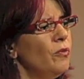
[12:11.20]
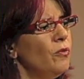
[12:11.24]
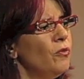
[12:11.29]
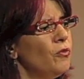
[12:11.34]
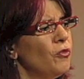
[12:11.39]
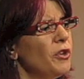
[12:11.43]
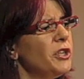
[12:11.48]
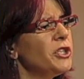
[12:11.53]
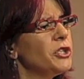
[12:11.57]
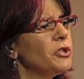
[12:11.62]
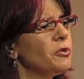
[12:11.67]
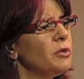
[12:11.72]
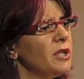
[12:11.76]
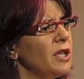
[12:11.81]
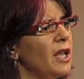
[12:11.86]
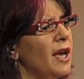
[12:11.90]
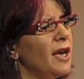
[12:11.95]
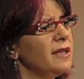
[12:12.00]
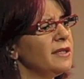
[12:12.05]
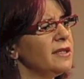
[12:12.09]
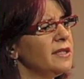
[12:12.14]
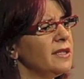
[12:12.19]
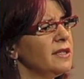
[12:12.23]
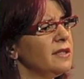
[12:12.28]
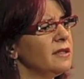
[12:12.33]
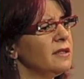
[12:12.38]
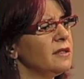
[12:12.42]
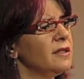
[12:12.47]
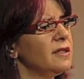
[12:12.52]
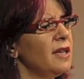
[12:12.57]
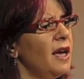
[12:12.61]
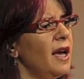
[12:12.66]
ritualizing
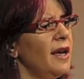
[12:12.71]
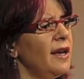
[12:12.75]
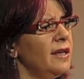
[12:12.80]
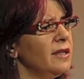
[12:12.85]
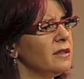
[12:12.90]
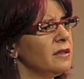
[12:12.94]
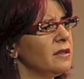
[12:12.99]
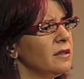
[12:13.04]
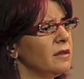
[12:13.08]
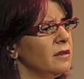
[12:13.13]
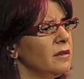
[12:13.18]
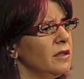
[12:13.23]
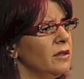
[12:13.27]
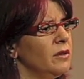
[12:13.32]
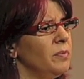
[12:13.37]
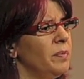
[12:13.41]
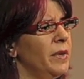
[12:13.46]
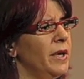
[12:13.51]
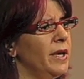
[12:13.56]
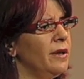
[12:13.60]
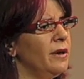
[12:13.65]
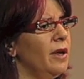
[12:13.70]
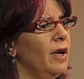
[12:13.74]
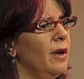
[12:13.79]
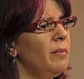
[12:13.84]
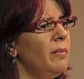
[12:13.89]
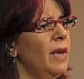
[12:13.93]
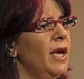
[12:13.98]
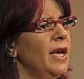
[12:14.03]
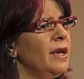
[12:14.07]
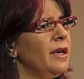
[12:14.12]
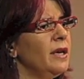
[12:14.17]
science a little bit and
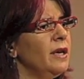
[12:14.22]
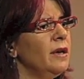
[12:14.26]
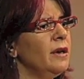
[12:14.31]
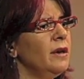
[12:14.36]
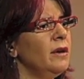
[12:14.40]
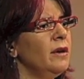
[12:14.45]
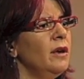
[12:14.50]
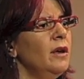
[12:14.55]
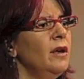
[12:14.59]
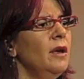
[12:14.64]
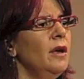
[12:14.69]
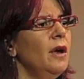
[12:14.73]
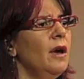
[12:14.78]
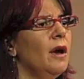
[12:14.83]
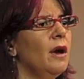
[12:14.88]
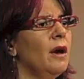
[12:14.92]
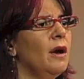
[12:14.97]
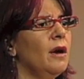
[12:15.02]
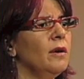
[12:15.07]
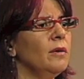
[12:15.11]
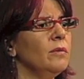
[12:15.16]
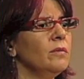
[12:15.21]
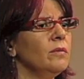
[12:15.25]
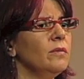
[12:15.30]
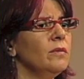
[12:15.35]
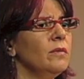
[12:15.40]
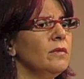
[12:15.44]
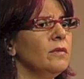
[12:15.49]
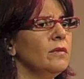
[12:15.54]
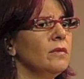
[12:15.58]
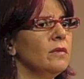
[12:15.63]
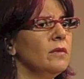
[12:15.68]
making, um,
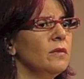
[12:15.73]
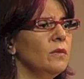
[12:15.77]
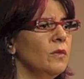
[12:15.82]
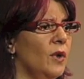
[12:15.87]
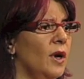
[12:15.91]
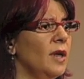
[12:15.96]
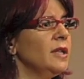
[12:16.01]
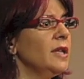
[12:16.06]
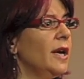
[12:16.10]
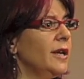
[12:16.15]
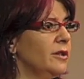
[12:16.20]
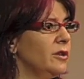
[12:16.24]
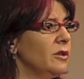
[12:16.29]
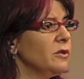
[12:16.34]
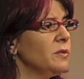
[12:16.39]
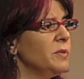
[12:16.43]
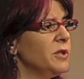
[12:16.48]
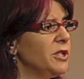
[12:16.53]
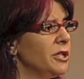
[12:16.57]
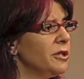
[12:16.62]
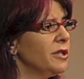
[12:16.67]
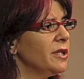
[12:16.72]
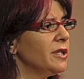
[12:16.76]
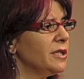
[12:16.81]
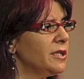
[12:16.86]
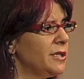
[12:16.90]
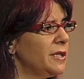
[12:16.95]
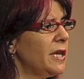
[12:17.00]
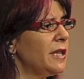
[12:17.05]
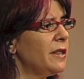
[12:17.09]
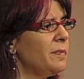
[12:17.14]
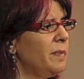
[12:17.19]
well, like those materialist
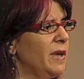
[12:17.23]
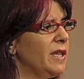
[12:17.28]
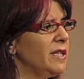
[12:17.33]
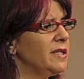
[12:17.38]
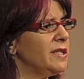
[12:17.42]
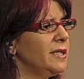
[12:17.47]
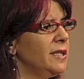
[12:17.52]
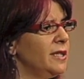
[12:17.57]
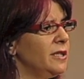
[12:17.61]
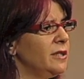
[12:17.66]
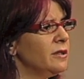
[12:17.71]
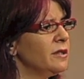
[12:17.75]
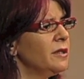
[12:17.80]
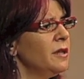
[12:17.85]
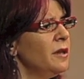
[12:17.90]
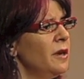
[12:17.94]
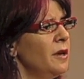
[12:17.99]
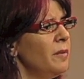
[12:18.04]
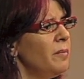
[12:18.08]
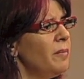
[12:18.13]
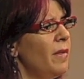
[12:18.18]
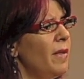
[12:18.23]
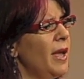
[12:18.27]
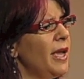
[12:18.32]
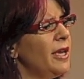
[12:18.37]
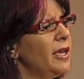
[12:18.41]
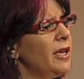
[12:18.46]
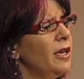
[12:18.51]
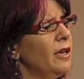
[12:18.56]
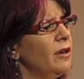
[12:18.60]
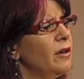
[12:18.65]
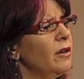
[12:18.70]
deathbed scenes,
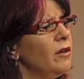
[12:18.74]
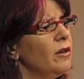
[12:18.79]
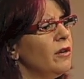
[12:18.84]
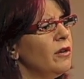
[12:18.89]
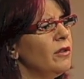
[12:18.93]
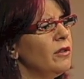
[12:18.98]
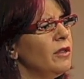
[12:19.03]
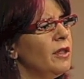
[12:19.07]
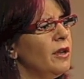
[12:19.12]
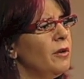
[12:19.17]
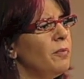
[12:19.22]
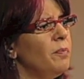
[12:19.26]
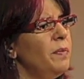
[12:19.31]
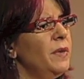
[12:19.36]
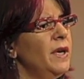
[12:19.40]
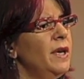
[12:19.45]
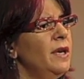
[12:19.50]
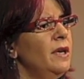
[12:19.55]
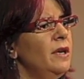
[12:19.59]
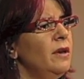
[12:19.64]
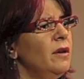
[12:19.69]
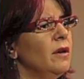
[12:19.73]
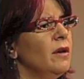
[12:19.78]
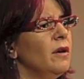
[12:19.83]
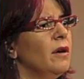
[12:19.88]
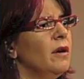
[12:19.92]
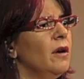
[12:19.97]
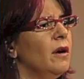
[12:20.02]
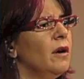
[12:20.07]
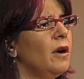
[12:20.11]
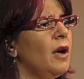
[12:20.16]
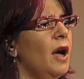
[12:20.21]
making there be
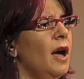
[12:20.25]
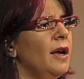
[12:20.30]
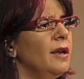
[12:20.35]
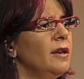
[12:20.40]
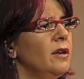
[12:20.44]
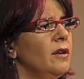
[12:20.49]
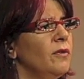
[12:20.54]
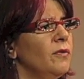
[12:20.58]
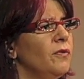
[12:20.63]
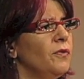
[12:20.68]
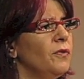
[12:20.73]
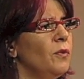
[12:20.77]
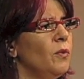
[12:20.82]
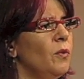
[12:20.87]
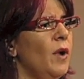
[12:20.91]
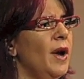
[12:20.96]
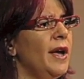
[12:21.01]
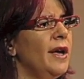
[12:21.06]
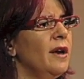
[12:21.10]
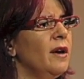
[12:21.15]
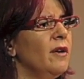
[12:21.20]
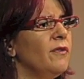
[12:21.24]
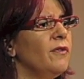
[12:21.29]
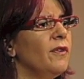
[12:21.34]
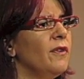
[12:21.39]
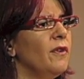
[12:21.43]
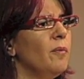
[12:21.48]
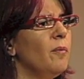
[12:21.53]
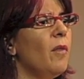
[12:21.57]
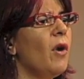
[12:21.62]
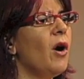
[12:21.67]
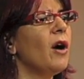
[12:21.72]
a kind of way of
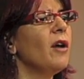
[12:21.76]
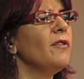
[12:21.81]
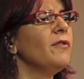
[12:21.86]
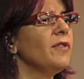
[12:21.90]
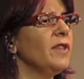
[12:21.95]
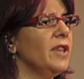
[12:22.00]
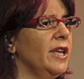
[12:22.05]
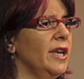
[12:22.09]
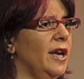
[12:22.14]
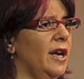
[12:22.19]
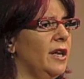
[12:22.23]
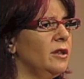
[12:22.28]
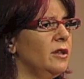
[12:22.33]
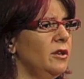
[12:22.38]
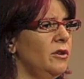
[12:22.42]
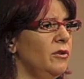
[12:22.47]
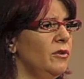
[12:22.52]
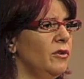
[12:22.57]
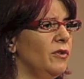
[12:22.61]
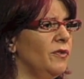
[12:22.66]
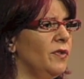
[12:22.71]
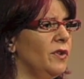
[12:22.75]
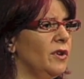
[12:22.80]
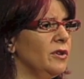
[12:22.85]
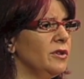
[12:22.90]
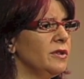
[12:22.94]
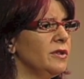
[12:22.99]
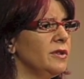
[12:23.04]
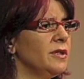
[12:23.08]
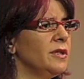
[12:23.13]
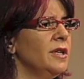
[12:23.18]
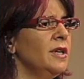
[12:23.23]
marveling at the
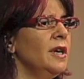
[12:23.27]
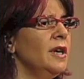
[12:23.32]
universe